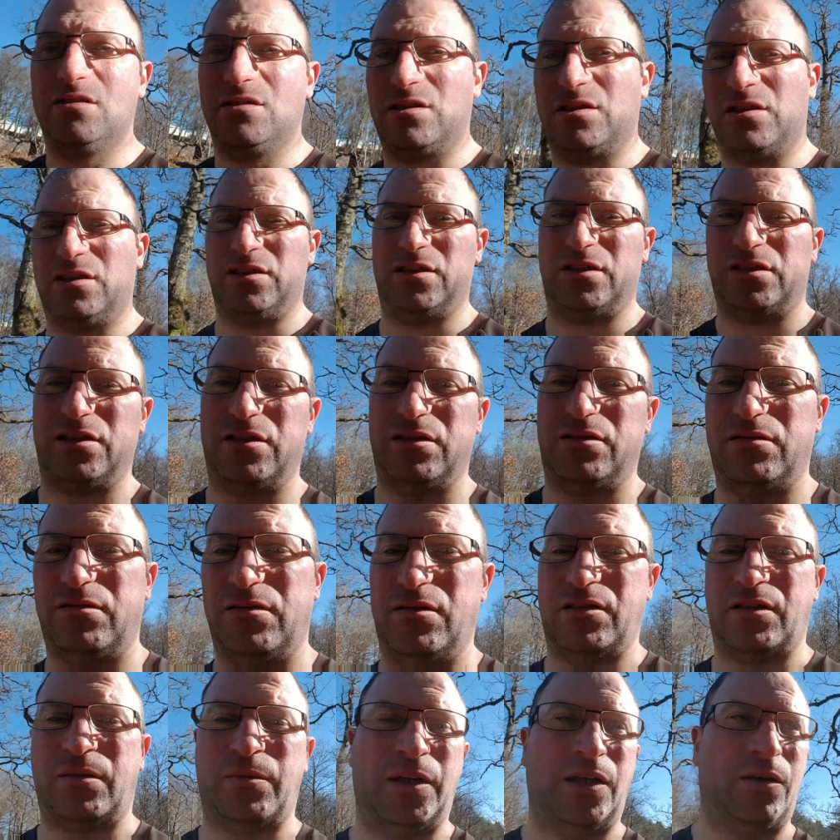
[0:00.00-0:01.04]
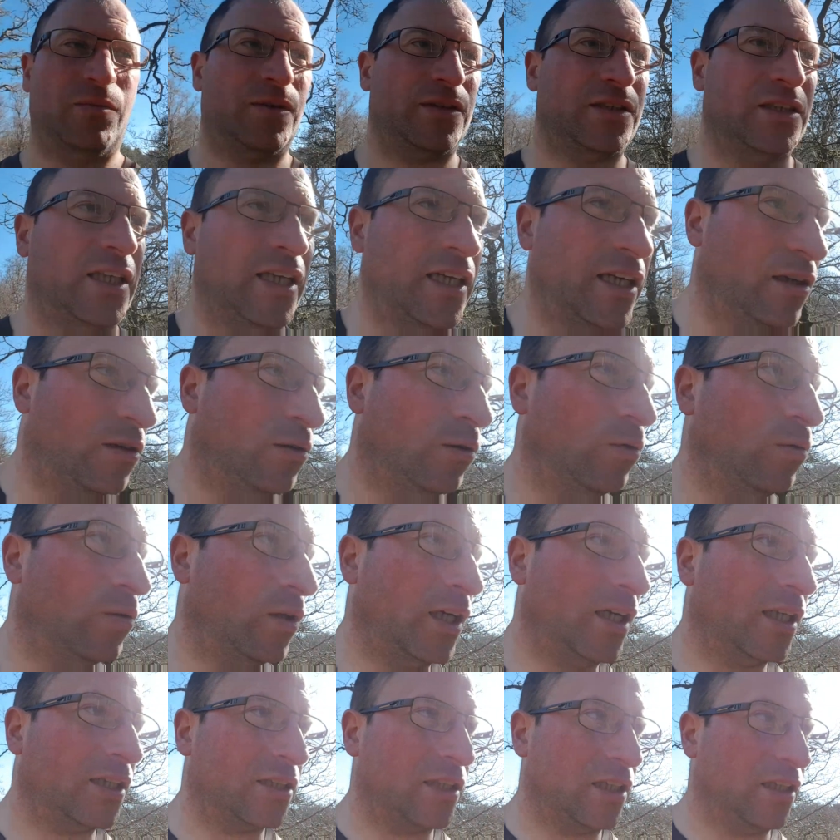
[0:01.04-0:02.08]
because, I mean, it wasn't that cold
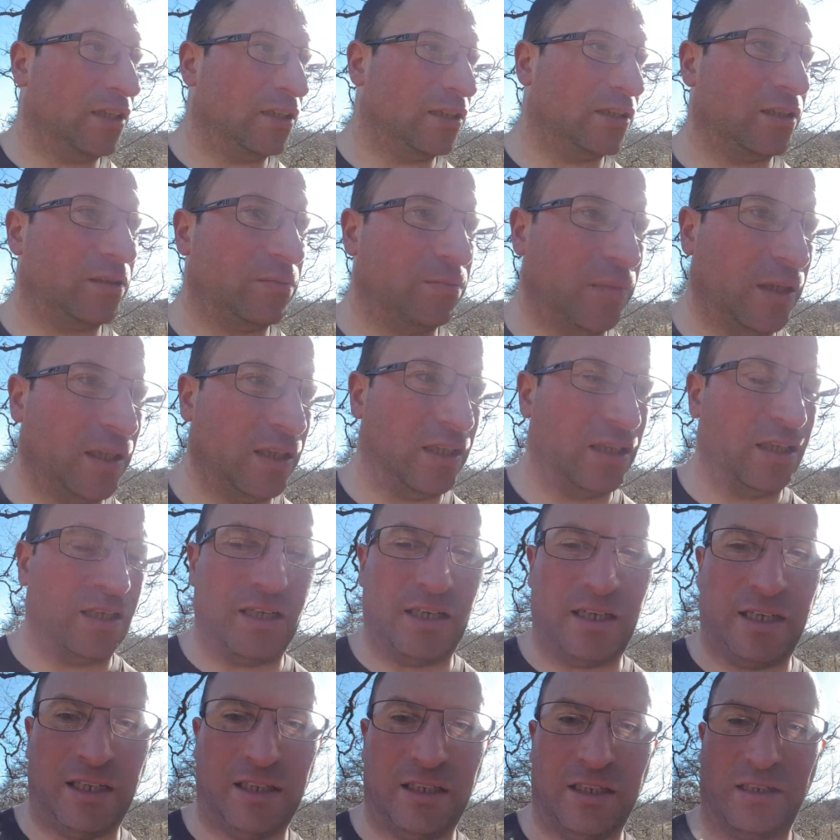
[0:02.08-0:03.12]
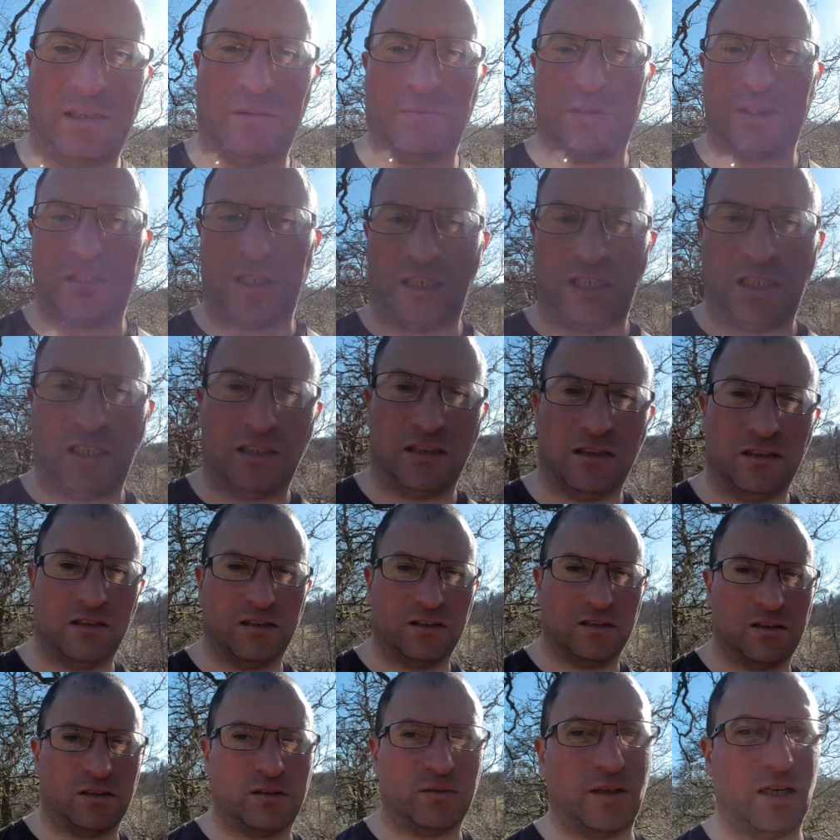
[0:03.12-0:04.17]
last night, it just meant that I ended up sliding
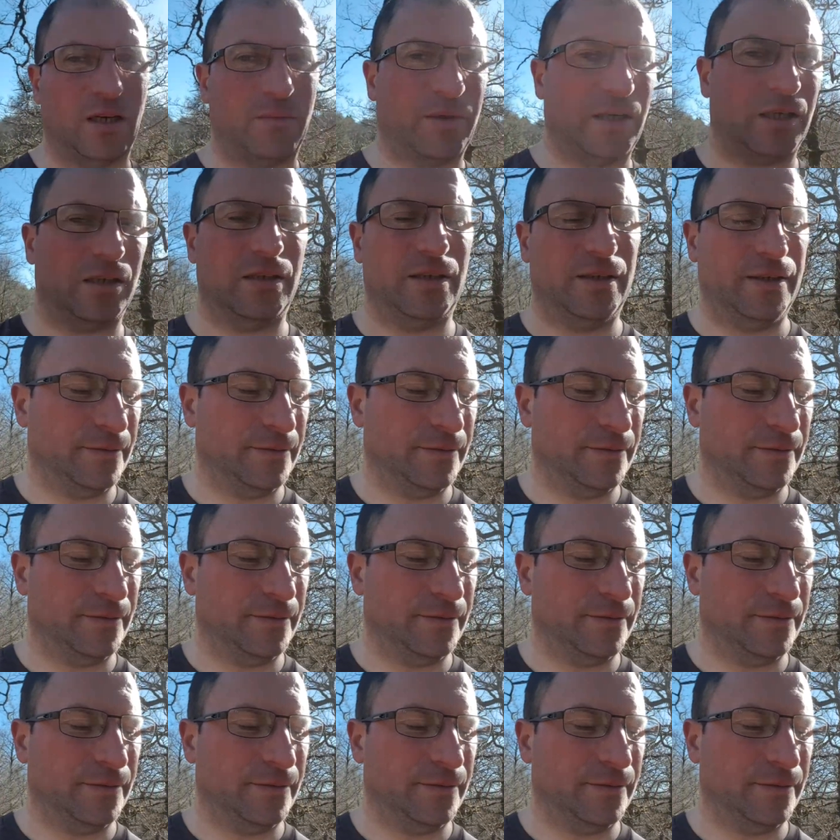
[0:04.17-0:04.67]
quite a bit.